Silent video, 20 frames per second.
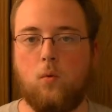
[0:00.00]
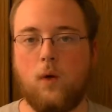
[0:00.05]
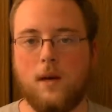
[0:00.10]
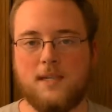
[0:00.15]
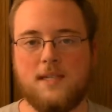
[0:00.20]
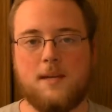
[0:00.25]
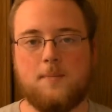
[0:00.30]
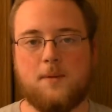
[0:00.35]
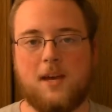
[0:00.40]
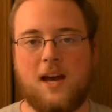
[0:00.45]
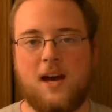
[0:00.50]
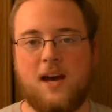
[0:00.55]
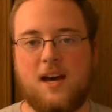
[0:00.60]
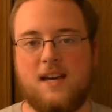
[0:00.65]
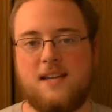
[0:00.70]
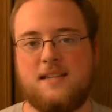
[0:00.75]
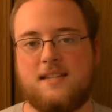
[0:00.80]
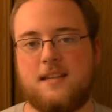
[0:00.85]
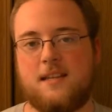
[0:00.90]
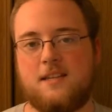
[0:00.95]
What's up,
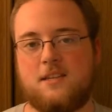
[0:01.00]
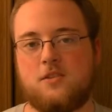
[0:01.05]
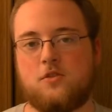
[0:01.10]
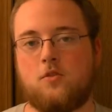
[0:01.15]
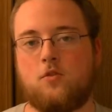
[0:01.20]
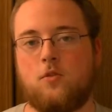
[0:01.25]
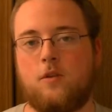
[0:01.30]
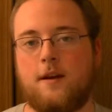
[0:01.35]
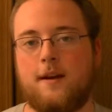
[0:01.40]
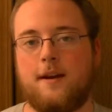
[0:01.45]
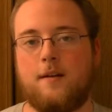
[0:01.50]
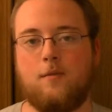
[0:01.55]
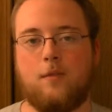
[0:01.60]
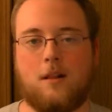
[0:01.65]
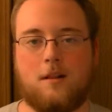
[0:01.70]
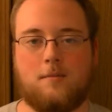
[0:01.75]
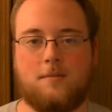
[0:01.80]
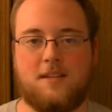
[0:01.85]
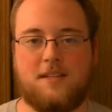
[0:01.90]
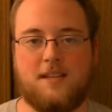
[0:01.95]
guys? This is Corey.
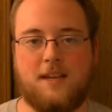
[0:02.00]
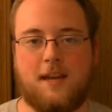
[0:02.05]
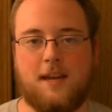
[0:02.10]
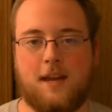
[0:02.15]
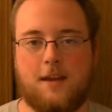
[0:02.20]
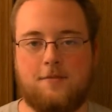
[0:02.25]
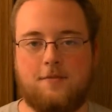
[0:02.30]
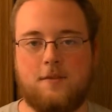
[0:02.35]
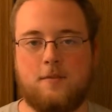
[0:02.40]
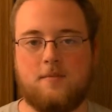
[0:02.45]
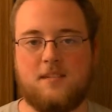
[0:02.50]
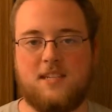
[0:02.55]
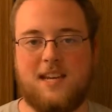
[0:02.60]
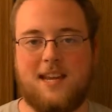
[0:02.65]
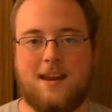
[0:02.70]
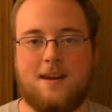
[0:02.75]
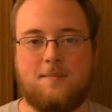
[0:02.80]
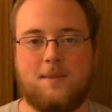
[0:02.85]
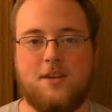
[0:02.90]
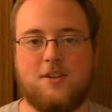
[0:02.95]
Welcome to CNA Films
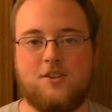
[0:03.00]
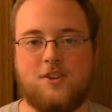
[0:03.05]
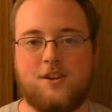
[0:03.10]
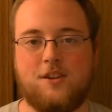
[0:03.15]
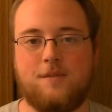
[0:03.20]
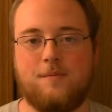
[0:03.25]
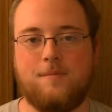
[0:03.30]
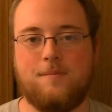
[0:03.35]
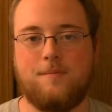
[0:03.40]
and Animation.